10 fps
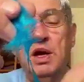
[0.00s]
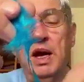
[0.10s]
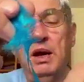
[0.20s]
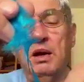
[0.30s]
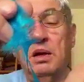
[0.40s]
the
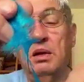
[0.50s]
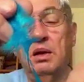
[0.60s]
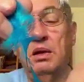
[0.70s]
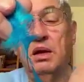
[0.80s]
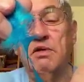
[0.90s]

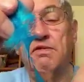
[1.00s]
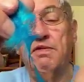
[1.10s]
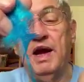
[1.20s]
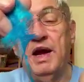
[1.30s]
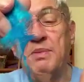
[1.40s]
hackle
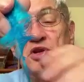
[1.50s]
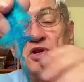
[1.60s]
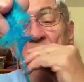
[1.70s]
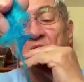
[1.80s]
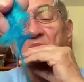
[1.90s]

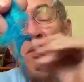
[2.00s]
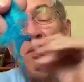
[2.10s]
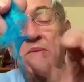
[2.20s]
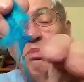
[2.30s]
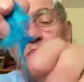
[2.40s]
fibers
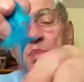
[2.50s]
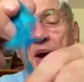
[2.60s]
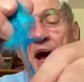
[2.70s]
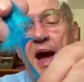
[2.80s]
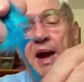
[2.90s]

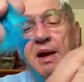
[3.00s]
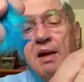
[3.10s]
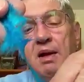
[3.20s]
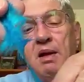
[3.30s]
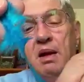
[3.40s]
back
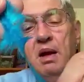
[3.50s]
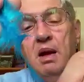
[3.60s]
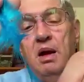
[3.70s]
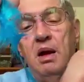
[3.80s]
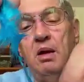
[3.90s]

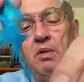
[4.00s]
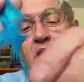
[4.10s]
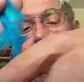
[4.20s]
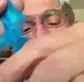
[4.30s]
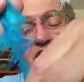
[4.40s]

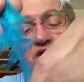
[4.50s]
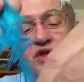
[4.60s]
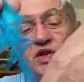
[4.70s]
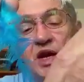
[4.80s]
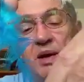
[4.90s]
around the
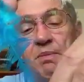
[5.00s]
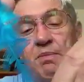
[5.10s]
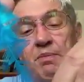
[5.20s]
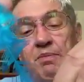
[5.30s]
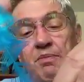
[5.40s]
stem
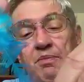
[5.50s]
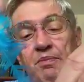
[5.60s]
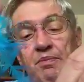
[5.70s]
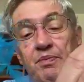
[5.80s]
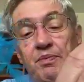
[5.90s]

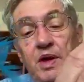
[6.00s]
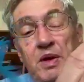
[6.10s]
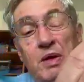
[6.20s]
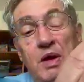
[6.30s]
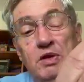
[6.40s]

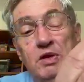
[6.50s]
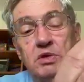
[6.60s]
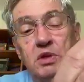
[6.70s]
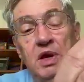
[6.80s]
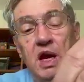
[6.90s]

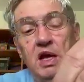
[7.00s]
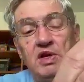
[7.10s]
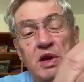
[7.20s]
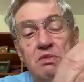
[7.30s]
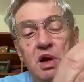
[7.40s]
so that
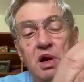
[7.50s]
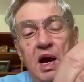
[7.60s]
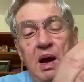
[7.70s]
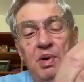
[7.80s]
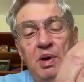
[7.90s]
as I
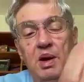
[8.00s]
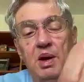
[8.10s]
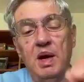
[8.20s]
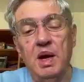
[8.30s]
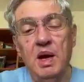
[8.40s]
wrap,
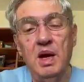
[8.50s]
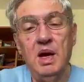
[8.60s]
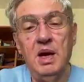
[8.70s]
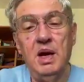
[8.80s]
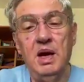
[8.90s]

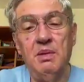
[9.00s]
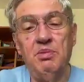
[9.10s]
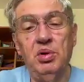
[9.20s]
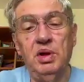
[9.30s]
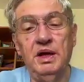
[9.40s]
I'm
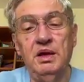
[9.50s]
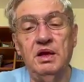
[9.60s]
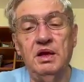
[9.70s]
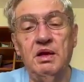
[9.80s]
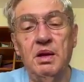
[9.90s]
pulling
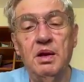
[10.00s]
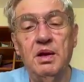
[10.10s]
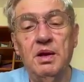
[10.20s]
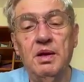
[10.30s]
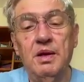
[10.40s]
the
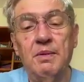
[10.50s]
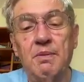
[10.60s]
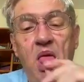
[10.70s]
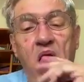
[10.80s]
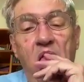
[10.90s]

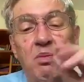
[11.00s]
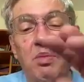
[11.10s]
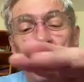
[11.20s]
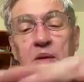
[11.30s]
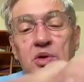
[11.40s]

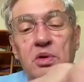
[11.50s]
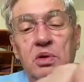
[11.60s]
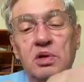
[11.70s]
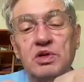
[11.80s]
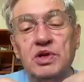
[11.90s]

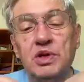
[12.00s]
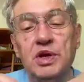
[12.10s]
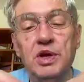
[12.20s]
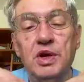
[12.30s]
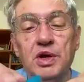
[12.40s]
barbules
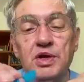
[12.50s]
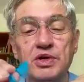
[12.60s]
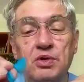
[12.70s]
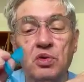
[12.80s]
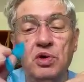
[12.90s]

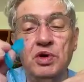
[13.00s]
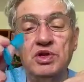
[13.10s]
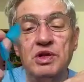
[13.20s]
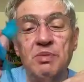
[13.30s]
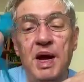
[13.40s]

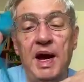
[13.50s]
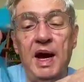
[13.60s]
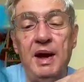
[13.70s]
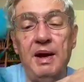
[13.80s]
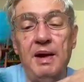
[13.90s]
towards the
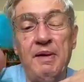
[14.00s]
back.